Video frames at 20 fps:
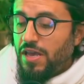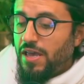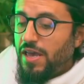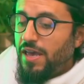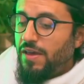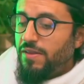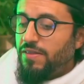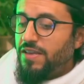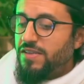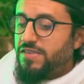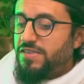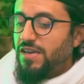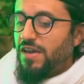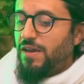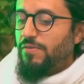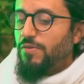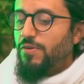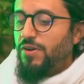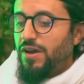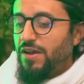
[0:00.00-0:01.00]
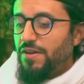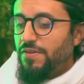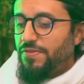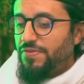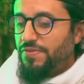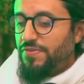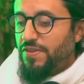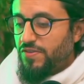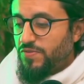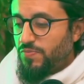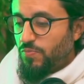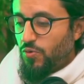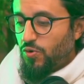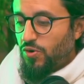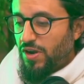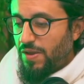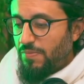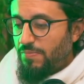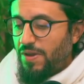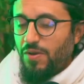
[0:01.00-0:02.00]
And this time around, this
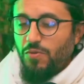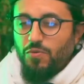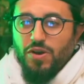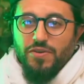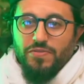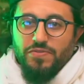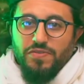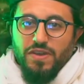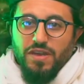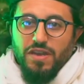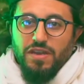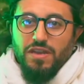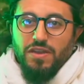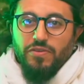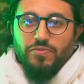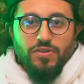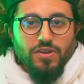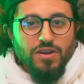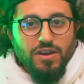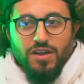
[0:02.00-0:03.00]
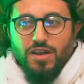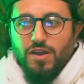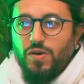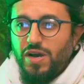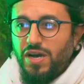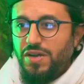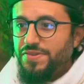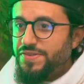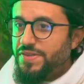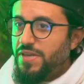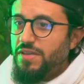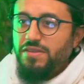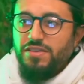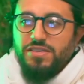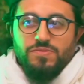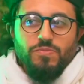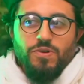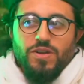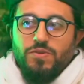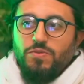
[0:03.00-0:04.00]
morning, my wife said, "If you're going to go out, take
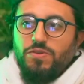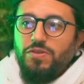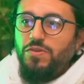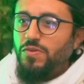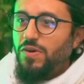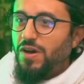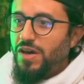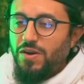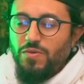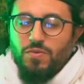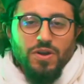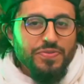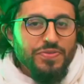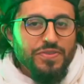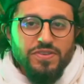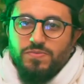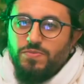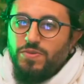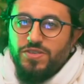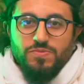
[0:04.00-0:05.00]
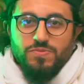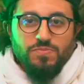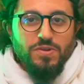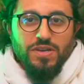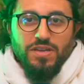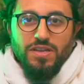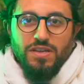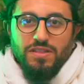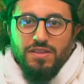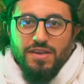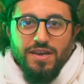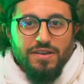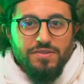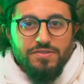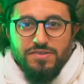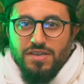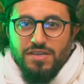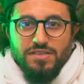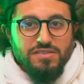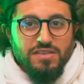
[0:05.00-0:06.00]
this money with you. I don't want this much money in the house
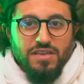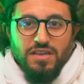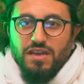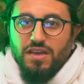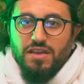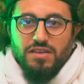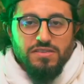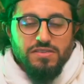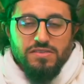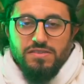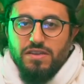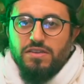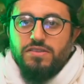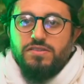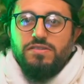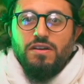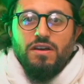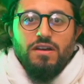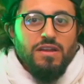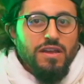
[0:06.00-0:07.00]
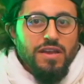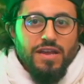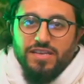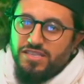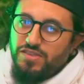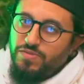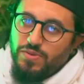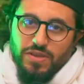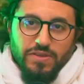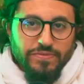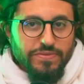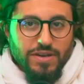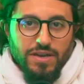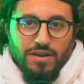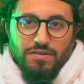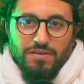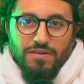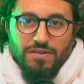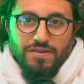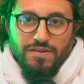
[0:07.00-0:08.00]
as zakah. It's it's not. It has to be given out."
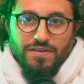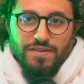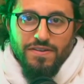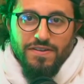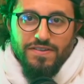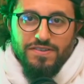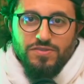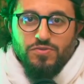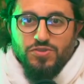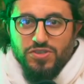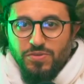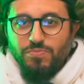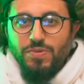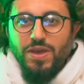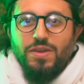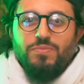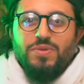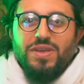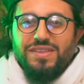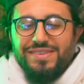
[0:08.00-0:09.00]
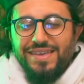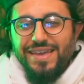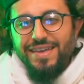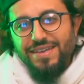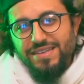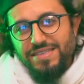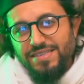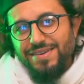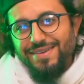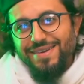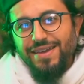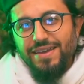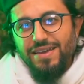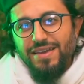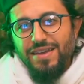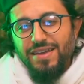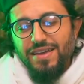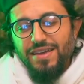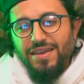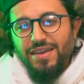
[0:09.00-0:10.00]
So she made me take it today,
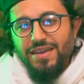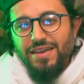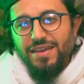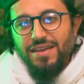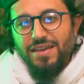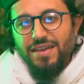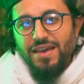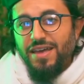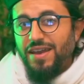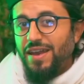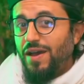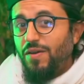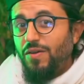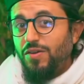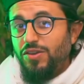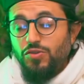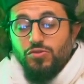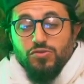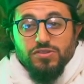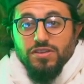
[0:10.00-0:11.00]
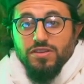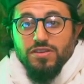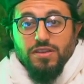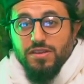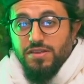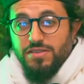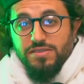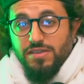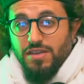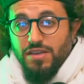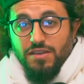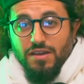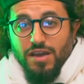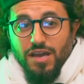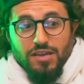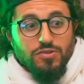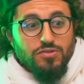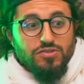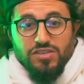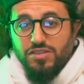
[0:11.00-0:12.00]
and I usually he just like I
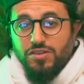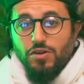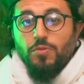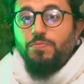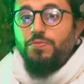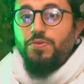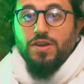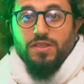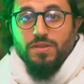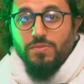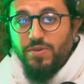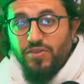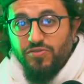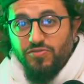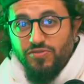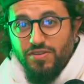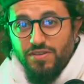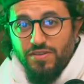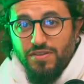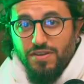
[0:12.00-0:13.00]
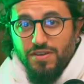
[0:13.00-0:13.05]
usually don't pray in the masjid,